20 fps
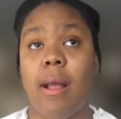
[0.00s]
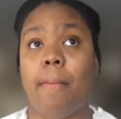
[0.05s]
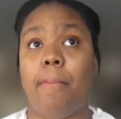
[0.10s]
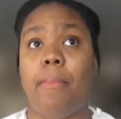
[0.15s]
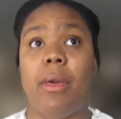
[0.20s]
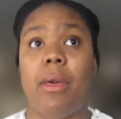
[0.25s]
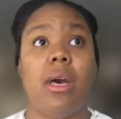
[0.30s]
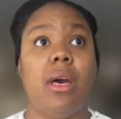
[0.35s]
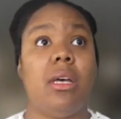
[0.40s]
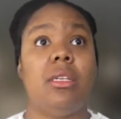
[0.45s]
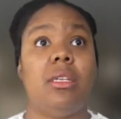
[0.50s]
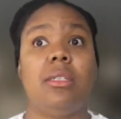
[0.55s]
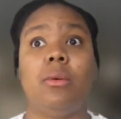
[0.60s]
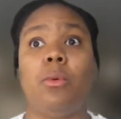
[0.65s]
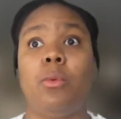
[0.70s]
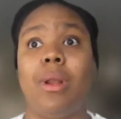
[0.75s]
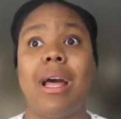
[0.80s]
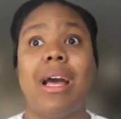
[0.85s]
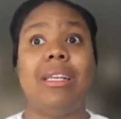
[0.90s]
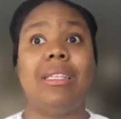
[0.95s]
because
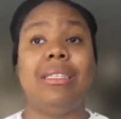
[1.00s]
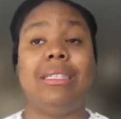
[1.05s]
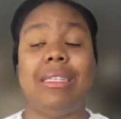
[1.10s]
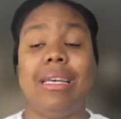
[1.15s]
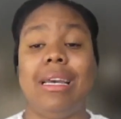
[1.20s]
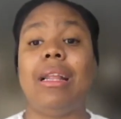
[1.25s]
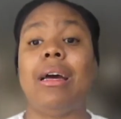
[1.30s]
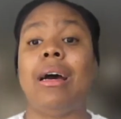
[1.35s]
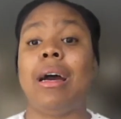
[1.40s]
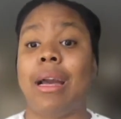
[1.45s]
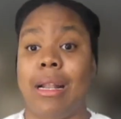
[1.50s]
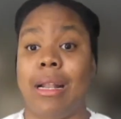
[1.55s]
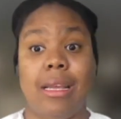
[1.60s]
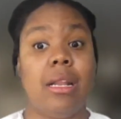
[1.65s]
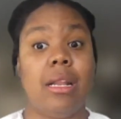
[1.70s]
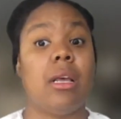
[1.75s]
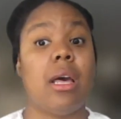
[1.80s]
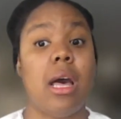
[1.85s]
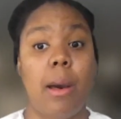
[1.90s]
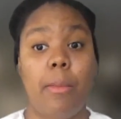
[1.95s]
when I did, I did
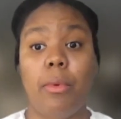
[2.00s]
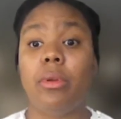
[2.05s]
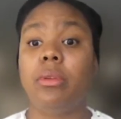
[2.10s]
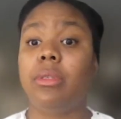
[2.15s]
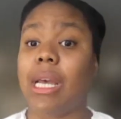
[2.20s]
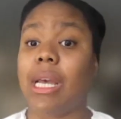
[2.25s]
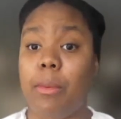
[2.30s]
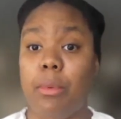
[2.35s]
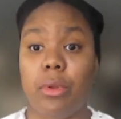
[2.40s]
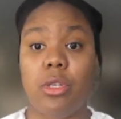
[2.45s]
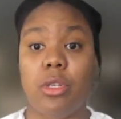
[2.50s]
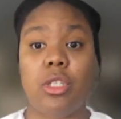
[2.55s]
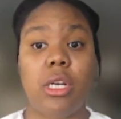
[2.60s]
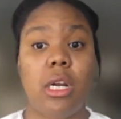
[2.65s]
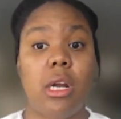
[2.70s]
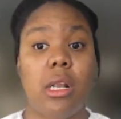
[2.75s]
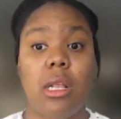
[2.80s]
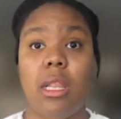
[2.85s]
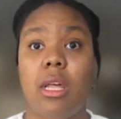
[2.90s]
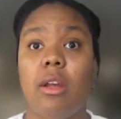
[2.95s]
a couple of table and
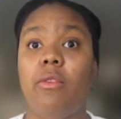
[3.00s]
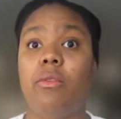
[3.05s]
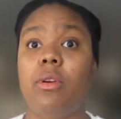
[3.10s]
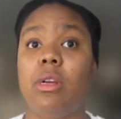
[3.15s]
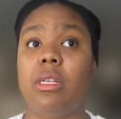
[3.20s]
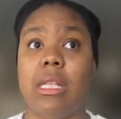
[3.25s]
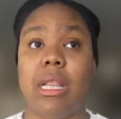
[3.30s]
chair deliveries,